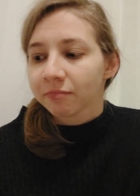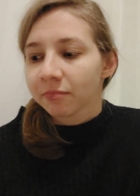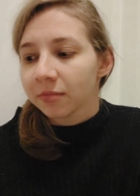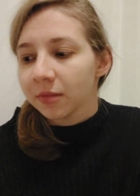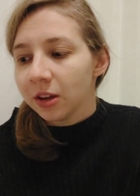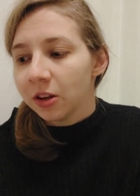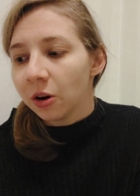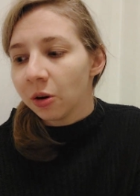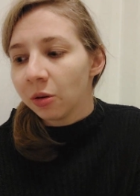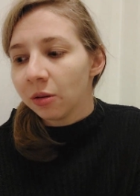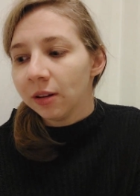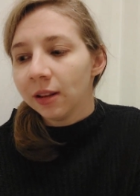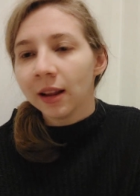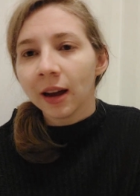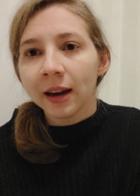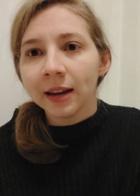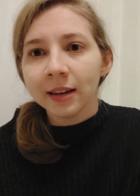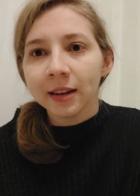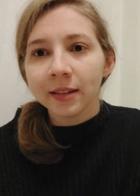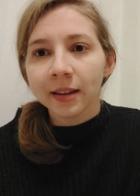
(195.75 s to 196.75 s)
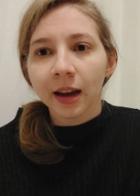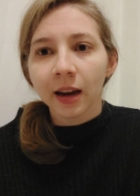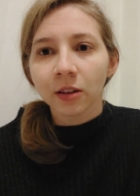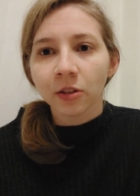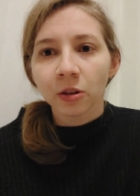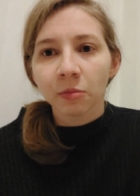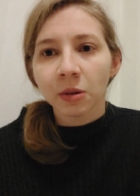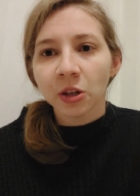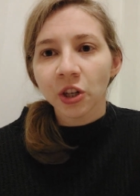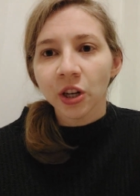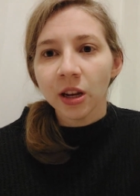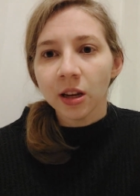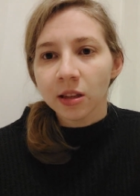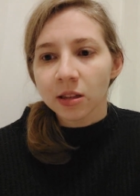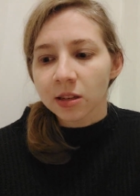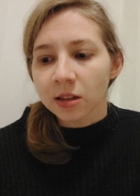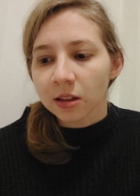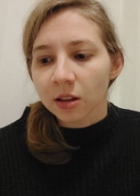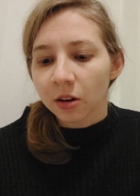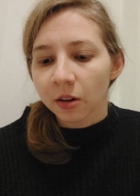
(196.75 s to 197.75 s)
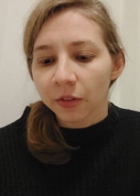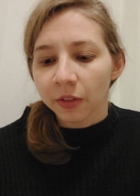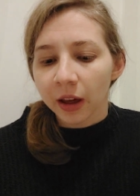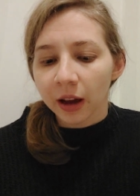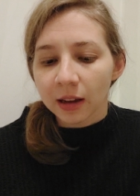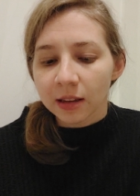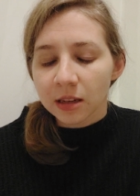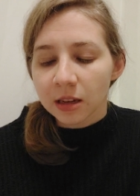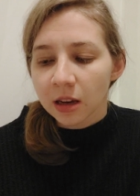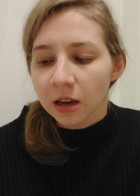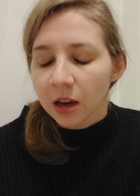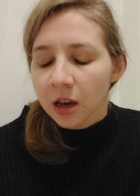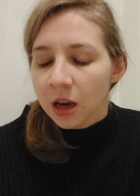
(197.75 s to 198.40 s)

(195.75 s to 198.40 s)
you know, lie detector machines and all that,